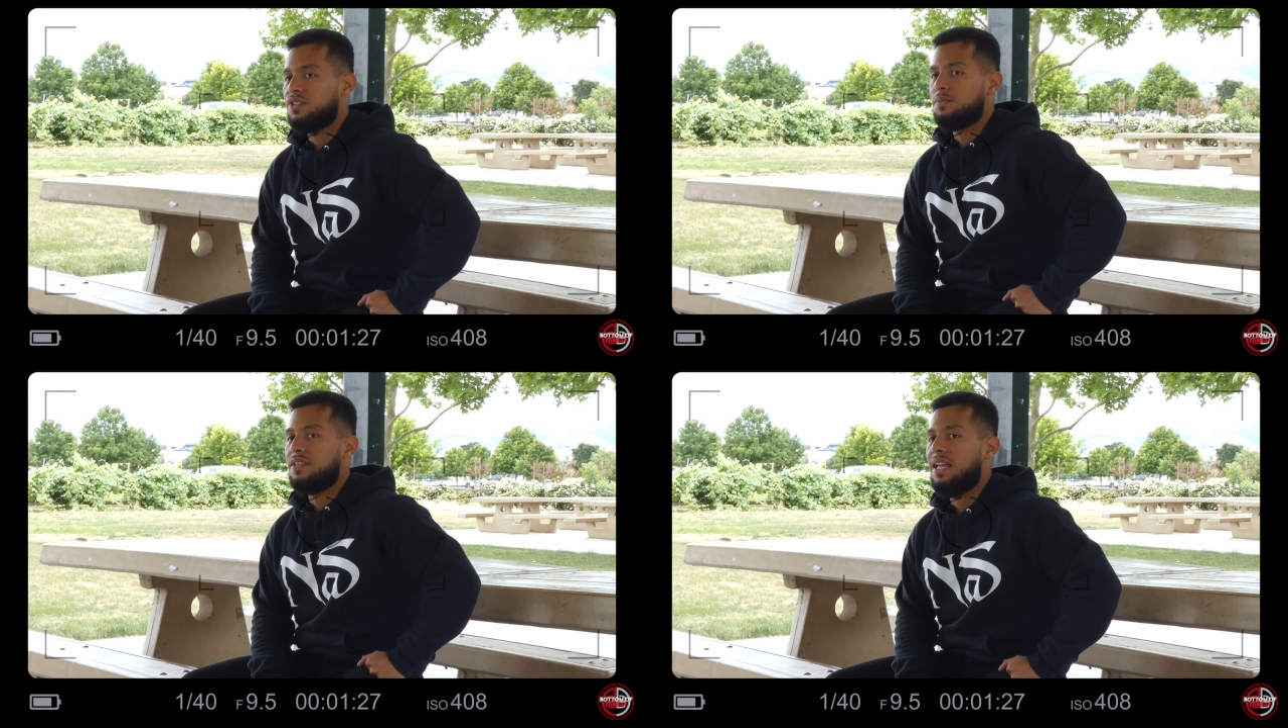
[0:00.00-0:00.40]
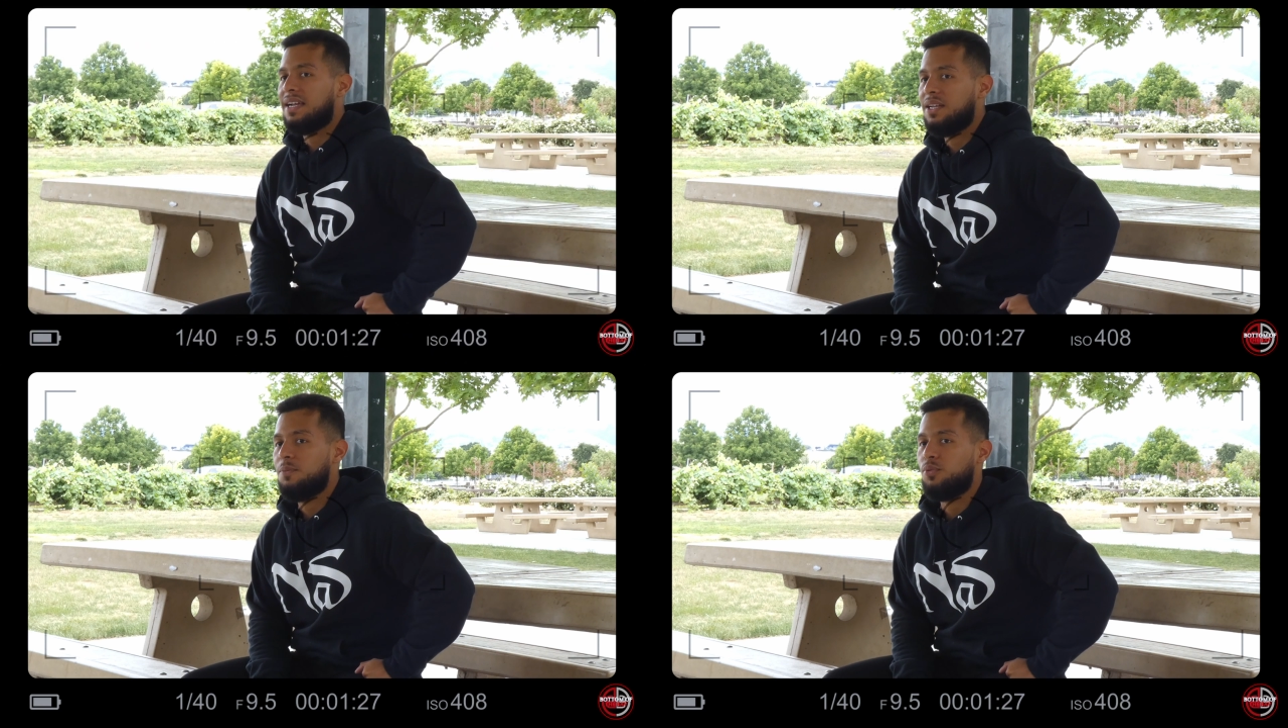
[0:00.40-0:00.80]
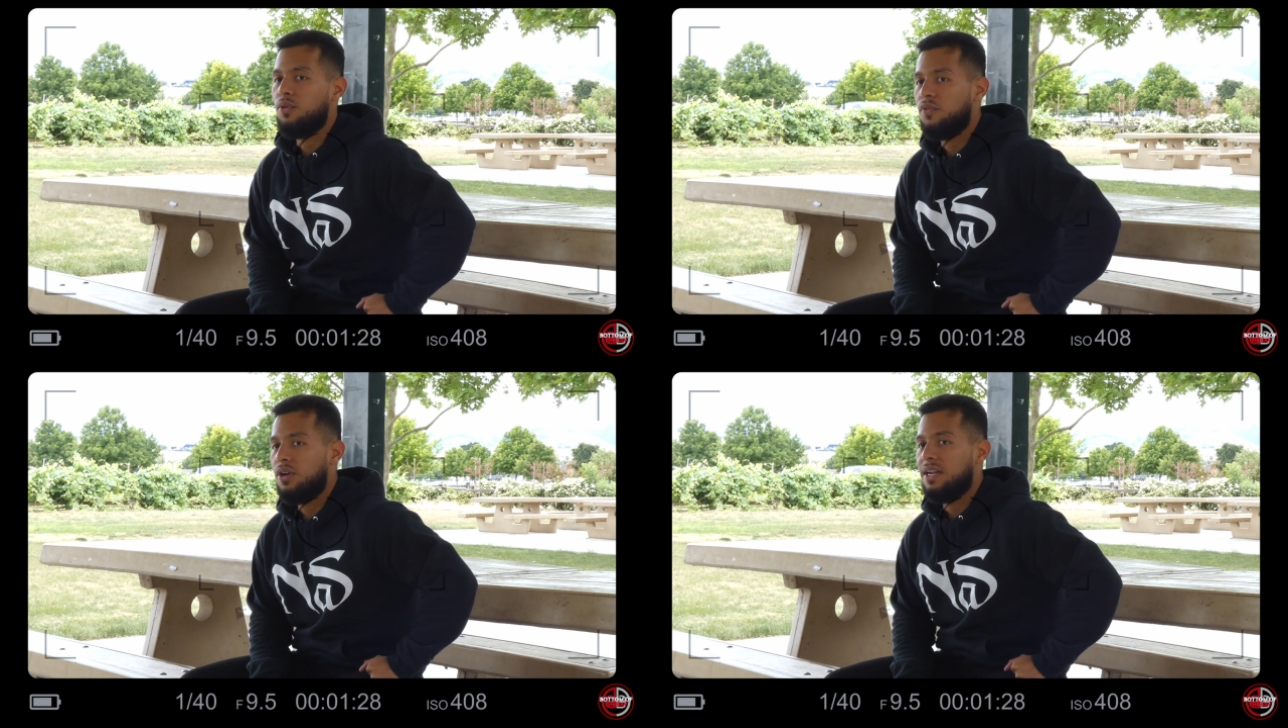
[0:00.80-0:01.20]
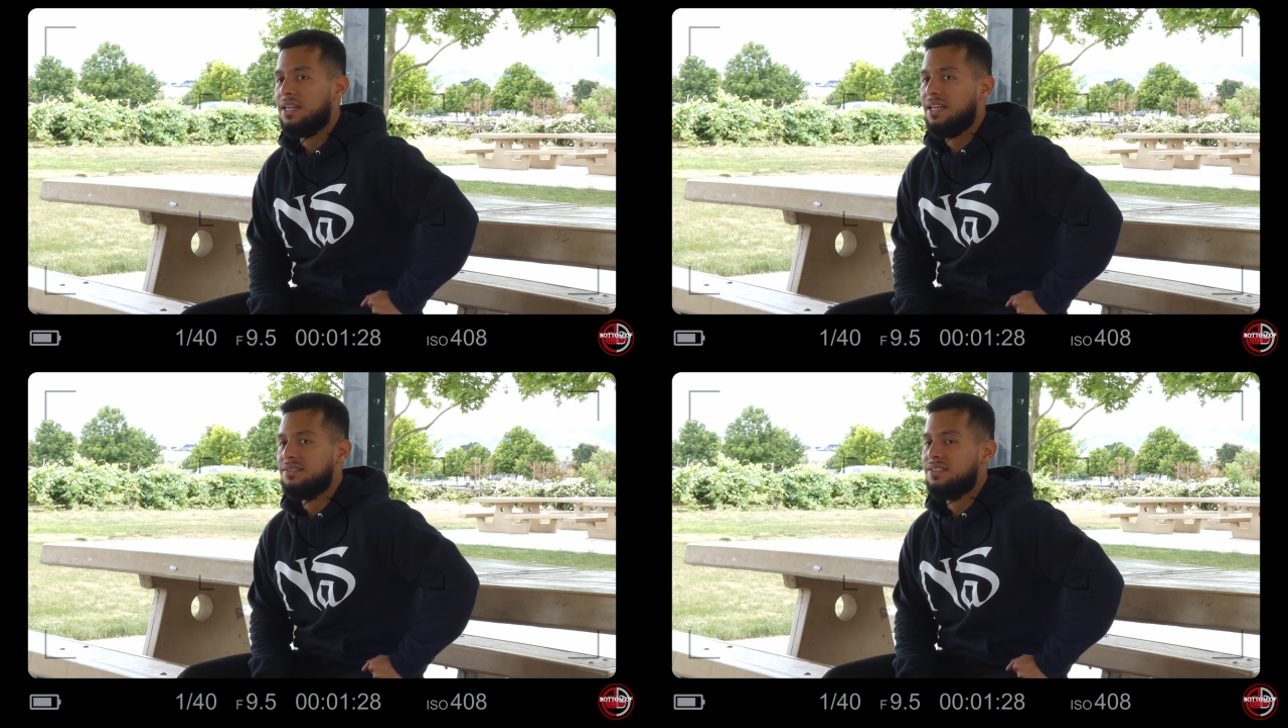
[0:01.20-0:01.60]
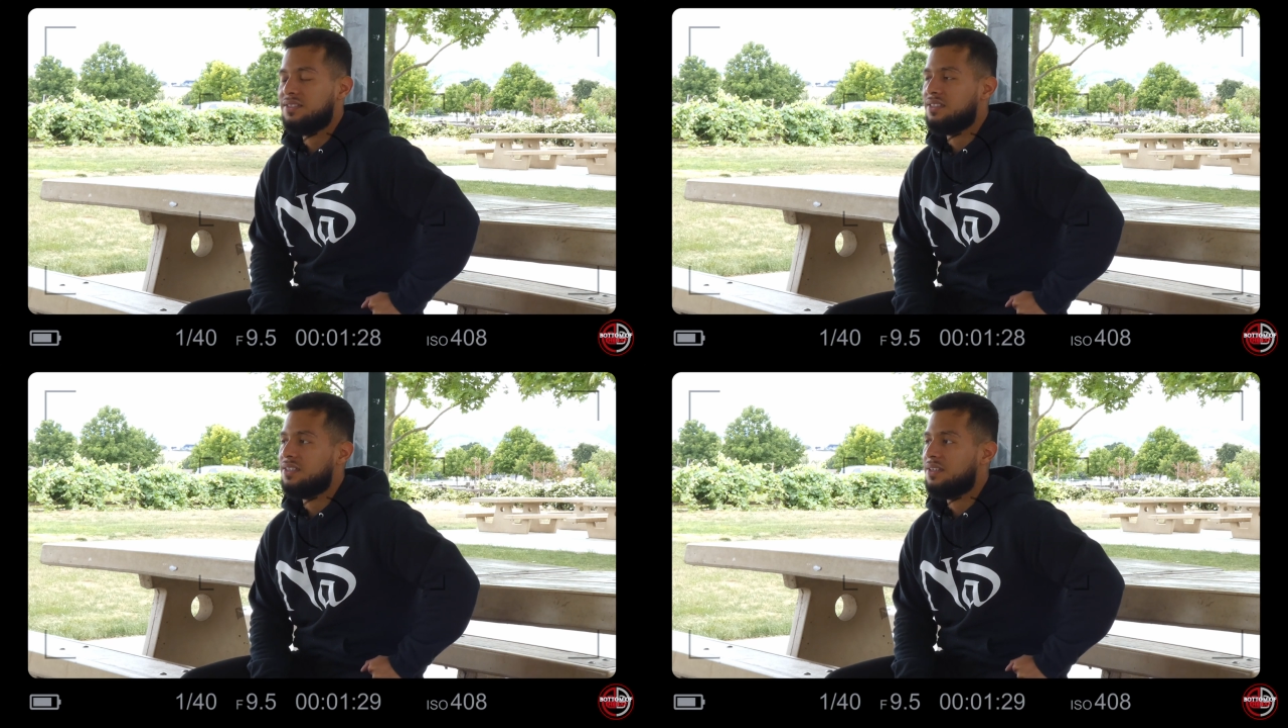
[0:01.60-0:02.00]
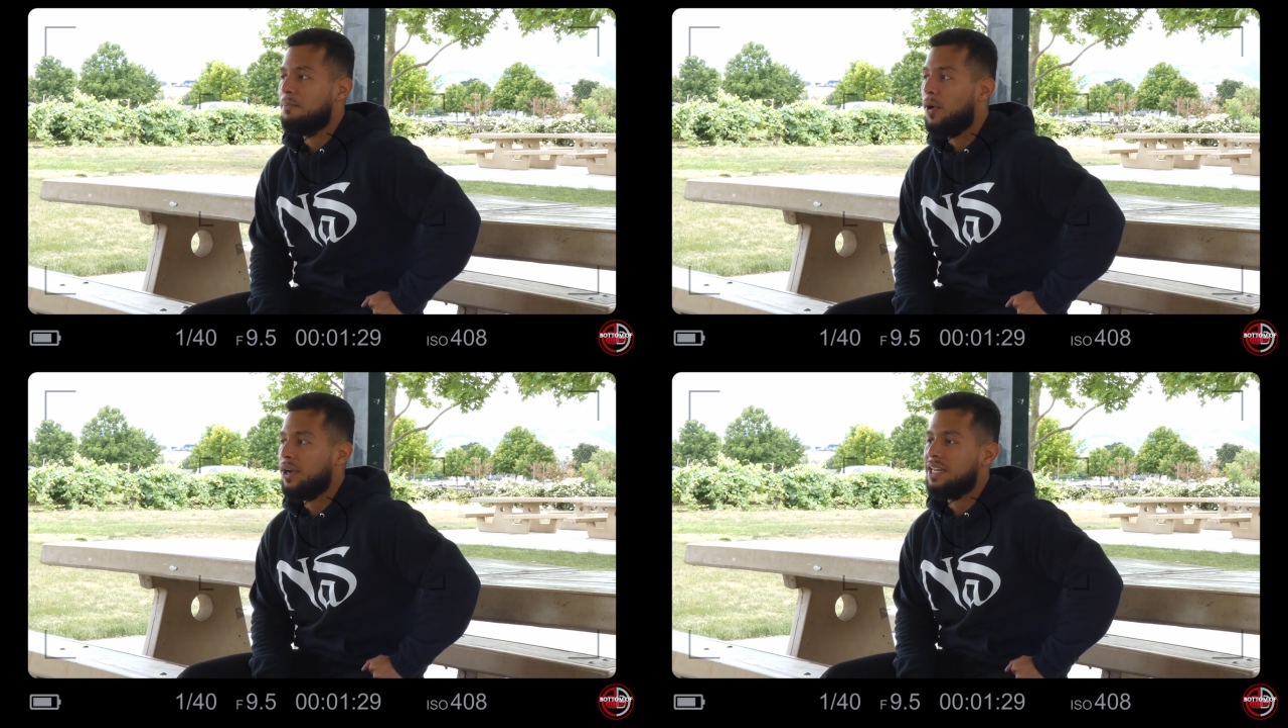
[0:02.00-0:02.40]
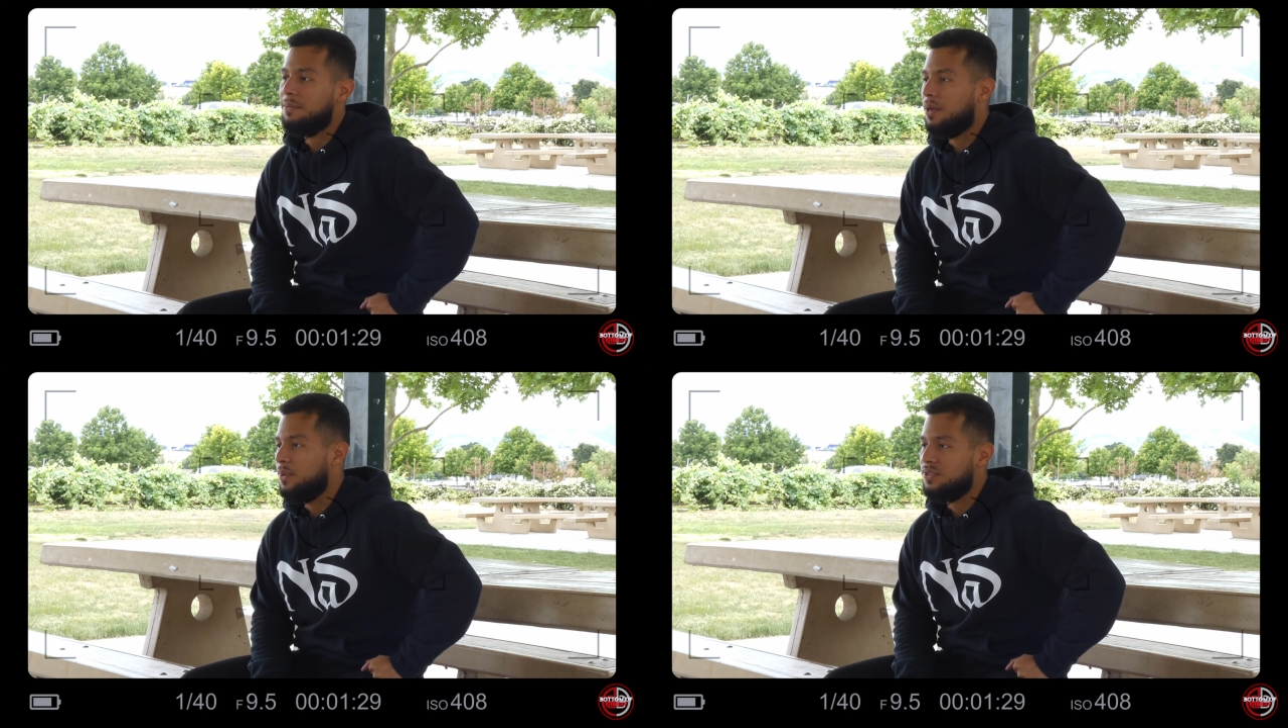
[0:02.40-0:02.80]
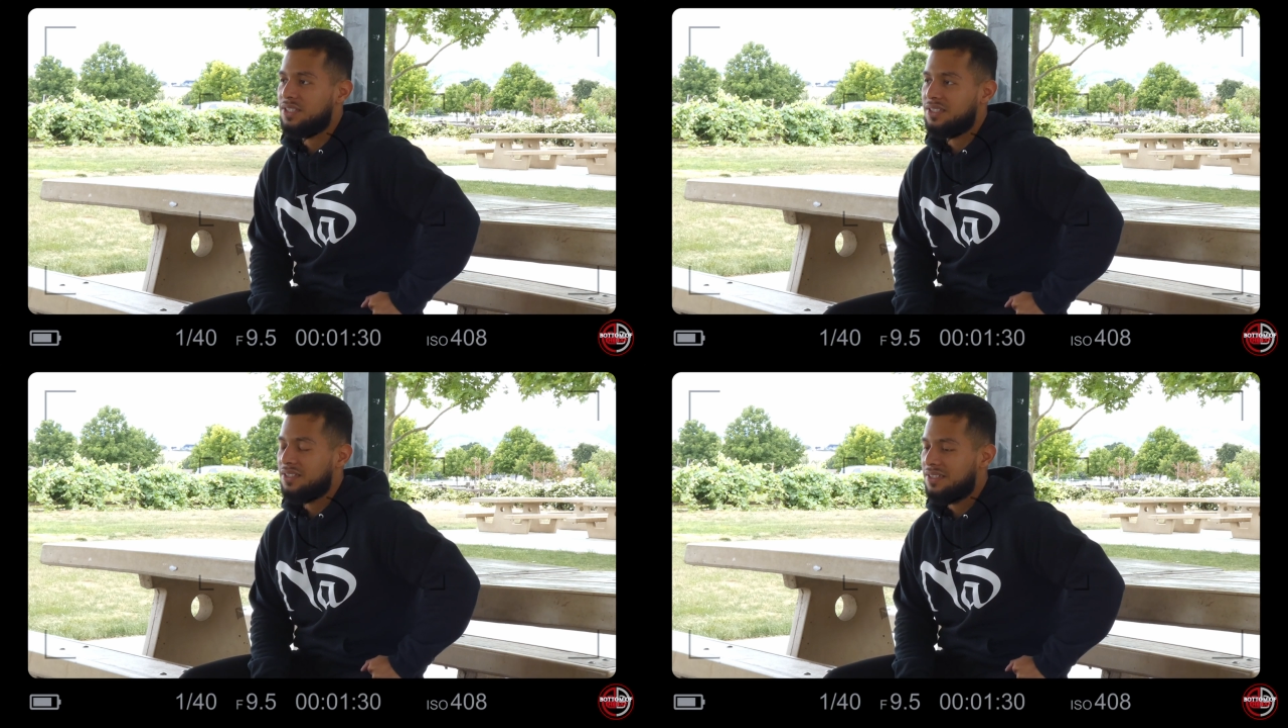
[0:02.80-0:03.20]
Something I can improve on, I guess, is marketing my music.